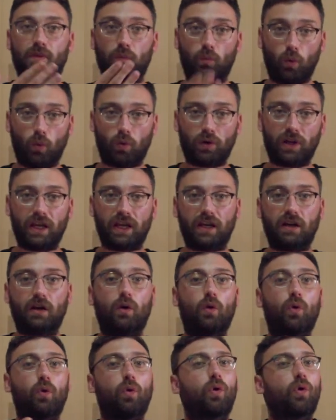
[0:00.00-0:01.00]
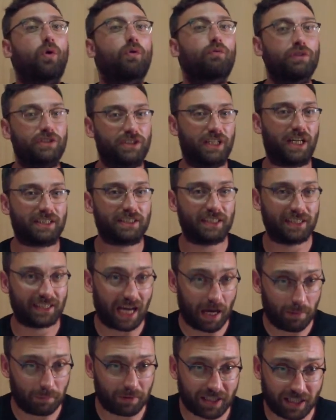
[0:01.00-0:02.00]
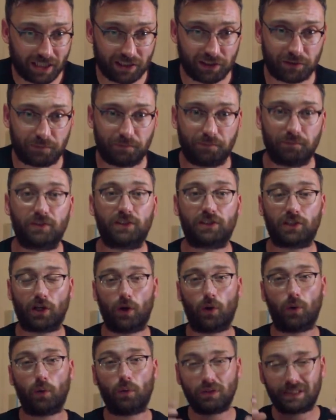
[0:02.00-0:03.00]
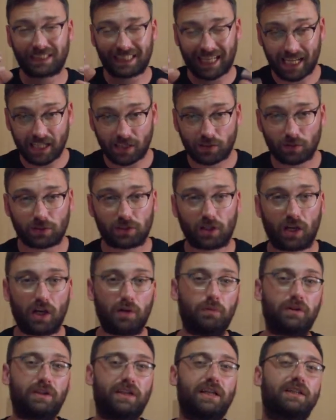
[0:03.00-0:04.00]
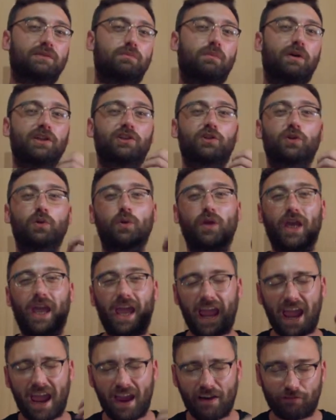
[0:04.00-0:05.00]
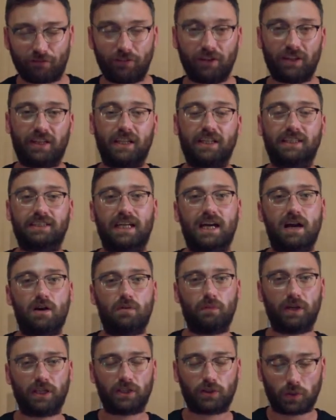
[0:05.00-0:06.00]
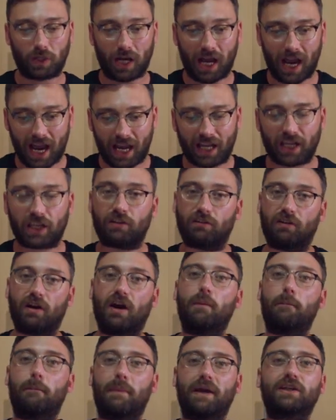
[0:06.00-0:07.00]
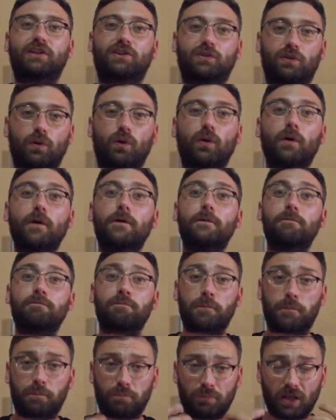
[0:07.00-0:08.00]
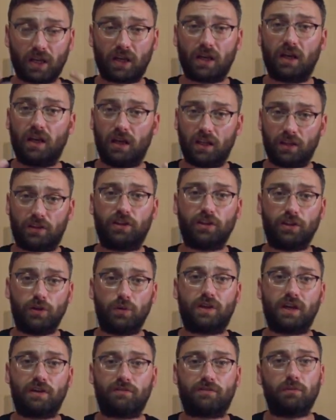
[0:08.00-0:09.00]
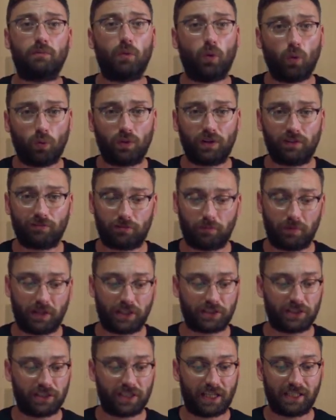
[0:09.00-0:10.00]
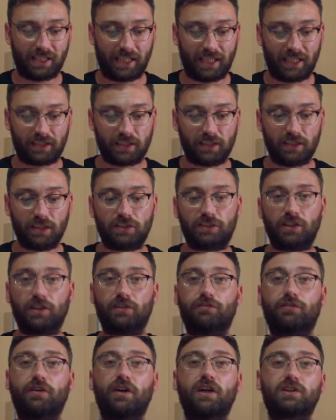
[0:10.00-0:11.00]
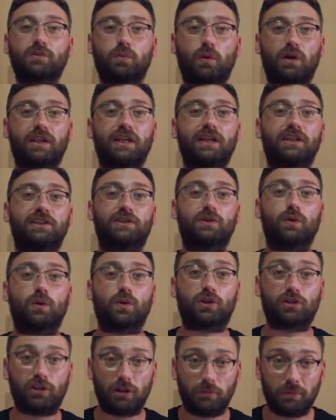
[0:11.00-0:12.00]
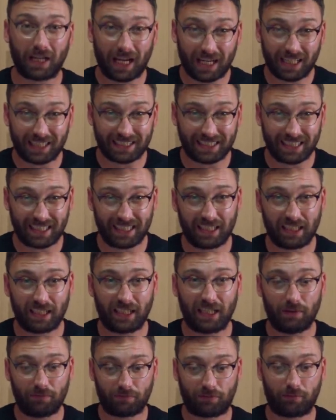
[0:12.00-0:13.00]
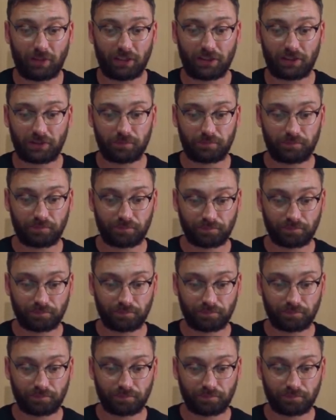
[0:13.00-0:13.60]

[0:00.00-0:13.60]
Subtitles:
warning, or rejected application. So take your time with these, make sure you get everything down, make sure you're accurate, and make sure that you give them all the information they need. So the first one is your criminality information.